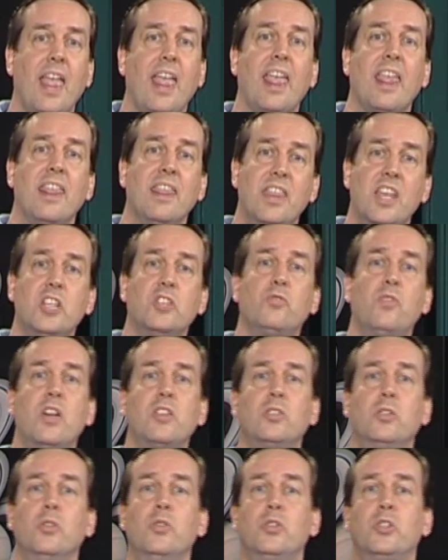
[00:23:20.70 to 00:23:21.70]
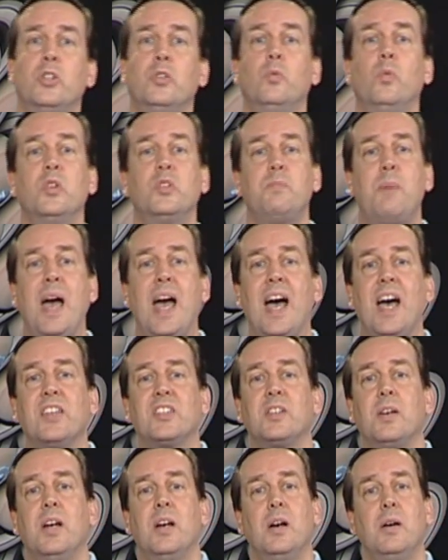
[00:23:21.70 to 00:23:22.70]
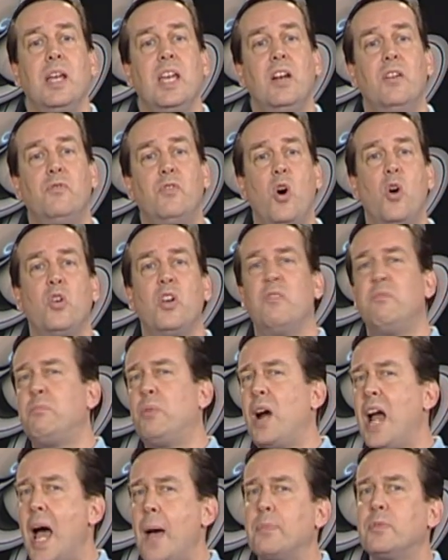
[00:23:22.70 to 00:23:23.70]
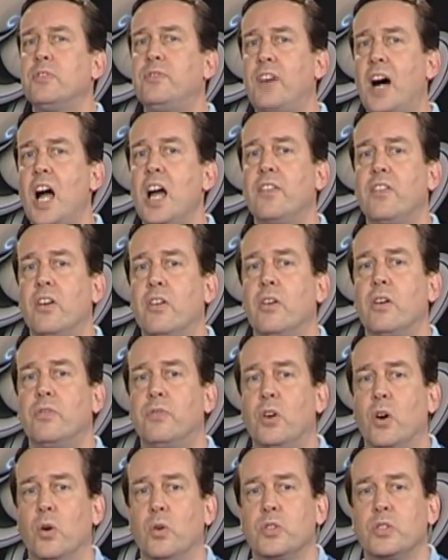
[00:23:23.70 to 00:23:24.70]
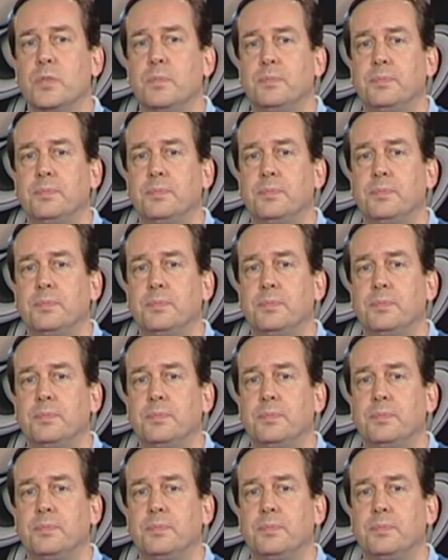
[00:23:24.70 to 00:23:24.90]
This resolution was passed in a vote of perhaps 500 folks.